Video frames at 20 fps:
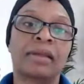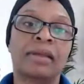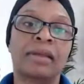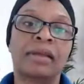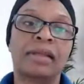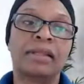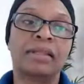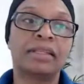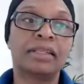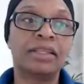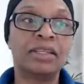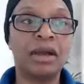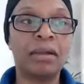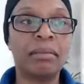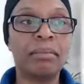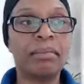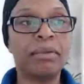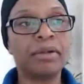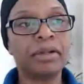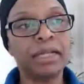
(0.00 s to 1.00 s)
The
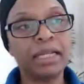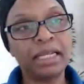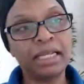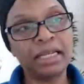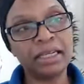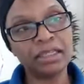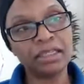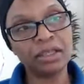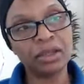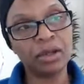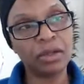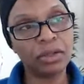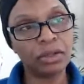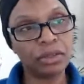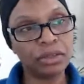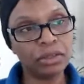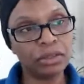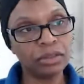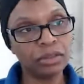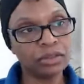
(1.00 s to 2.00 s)
number is on
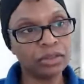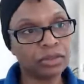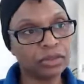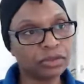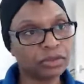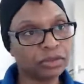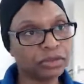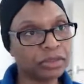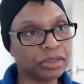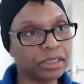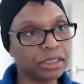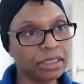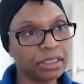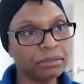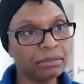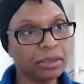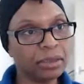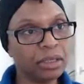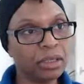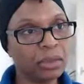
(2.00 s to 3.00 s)
the screen
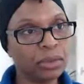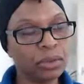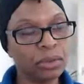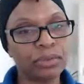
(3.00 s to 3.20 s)
below.